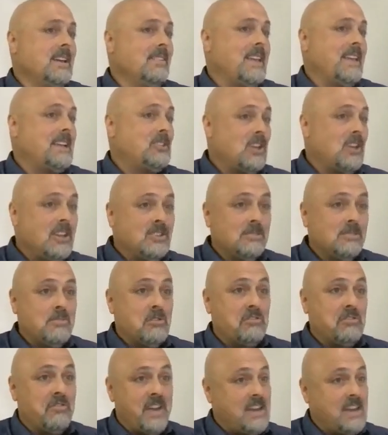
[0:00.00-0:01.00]
That change in
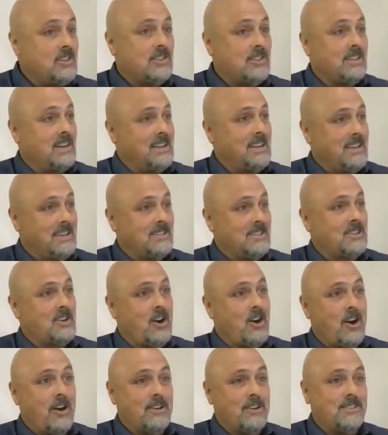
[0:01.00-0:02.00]
motivation is
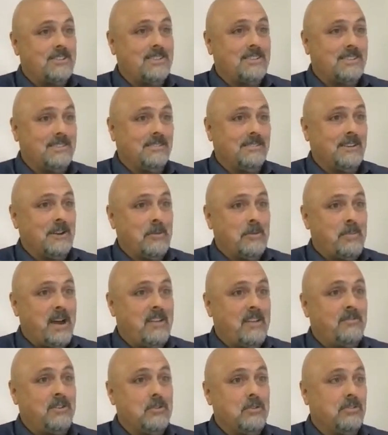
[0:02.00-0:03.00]
caused, you know,
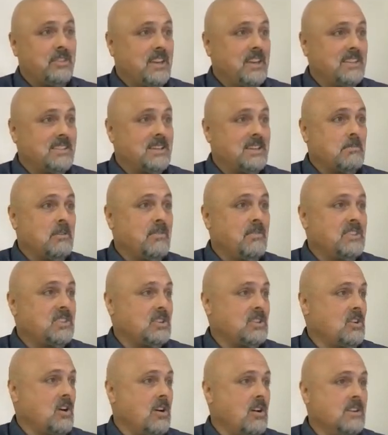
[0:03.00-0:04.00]
by a few things. Some of
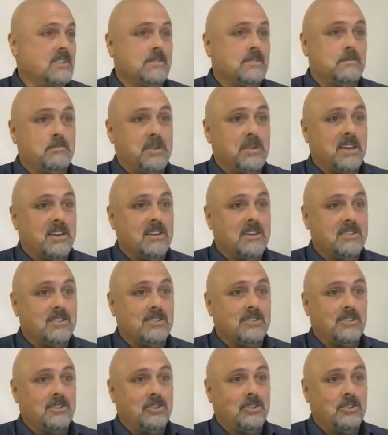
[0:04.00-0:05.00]
it's caused
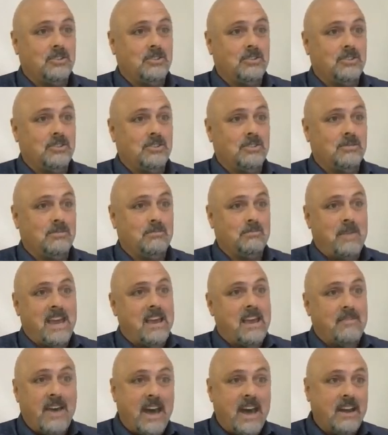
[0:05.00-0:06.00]
because you
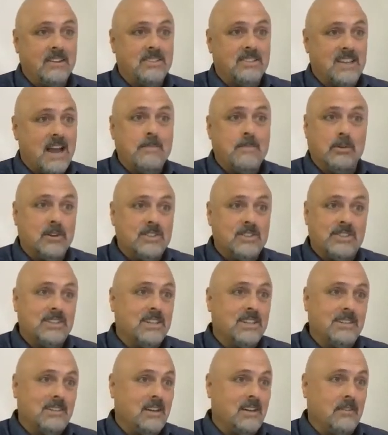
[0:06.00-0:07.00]
may have had a cyber
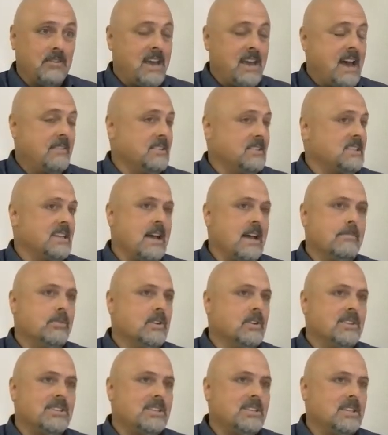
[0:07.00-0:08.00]
incident. And if you have a
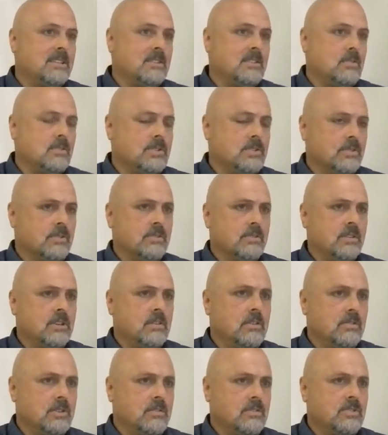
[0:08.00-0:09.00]
cyber incident, those are,
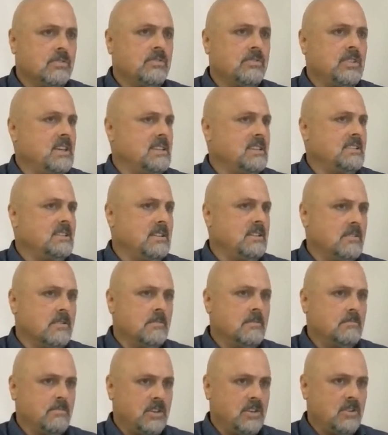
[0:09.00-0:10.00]
you know, those are things that are,
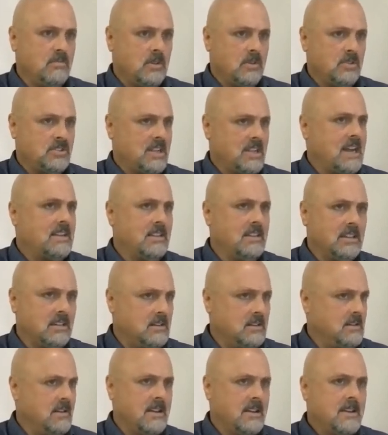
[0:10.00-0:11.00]
you know, most likely
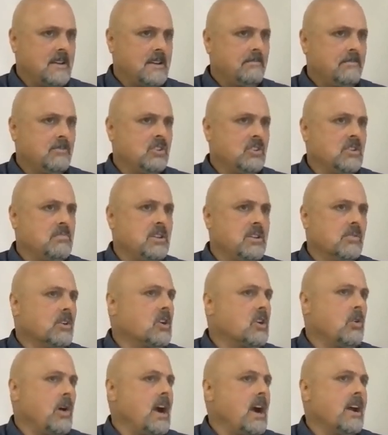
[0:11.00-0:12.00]
gonna gonna be
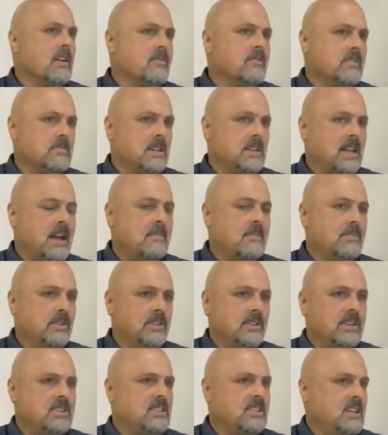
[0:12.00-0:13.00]
required from a
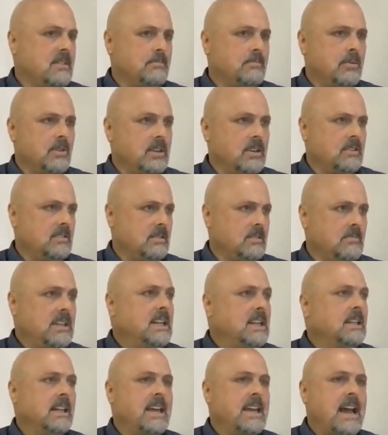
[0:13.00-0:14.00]
liability standpoint
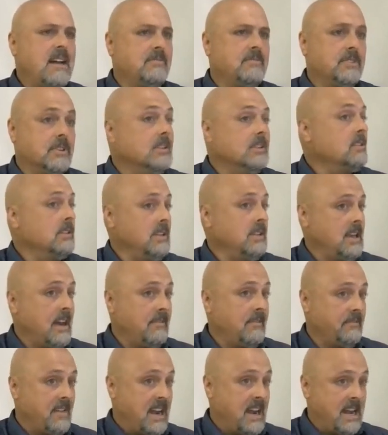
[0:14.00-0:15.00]
immediately after. You
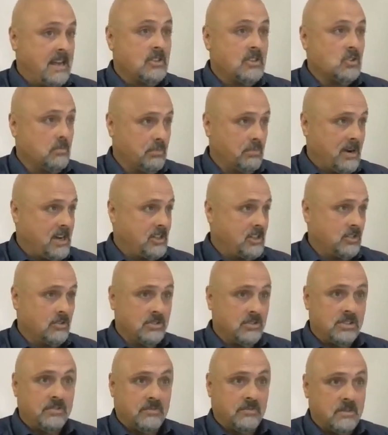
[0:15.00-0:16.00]
have financial
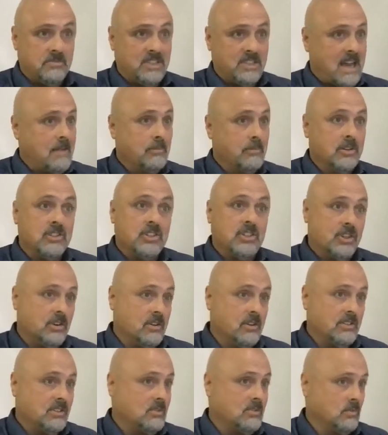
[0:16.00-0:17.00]
pressures from cyber
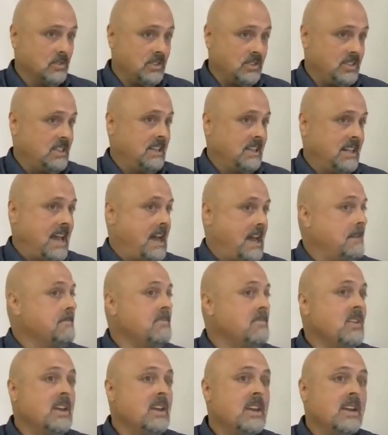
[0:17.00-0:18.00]
insurance. We're seeing that
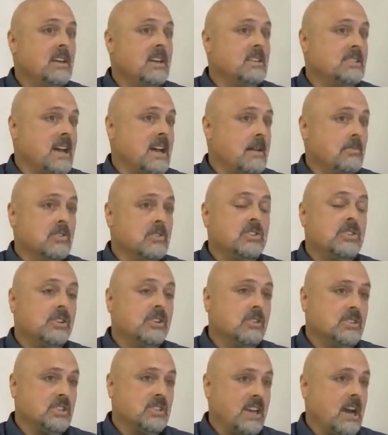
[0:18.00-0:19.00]
cyber
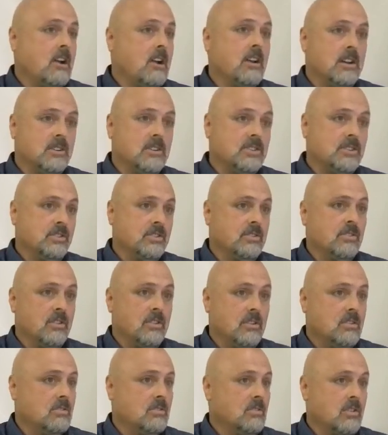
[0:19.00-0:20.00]
insurance carriers are,
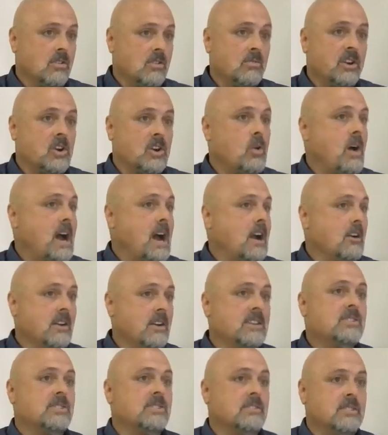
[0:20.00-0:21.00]
are, are,
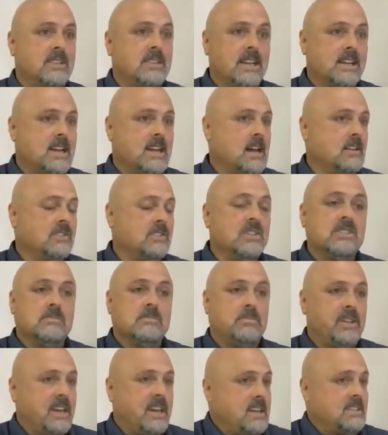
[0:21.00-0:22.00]
requiring certain technologies
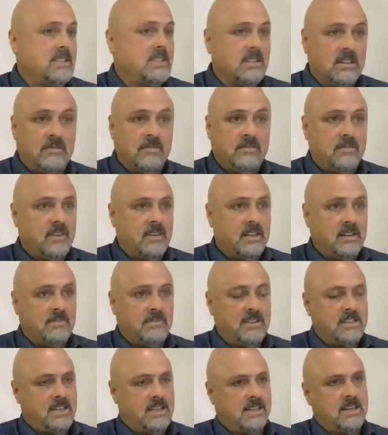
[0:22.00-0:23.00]
in place. And if and
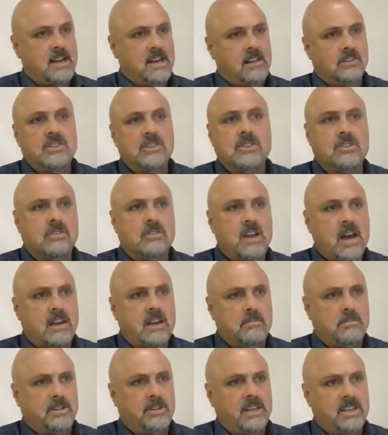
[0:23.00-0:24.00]
if the technologies are
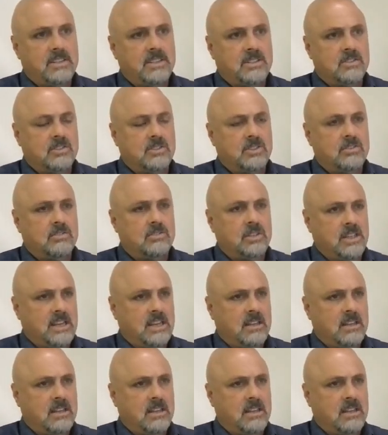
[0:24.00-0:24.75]
not in place, there's certainly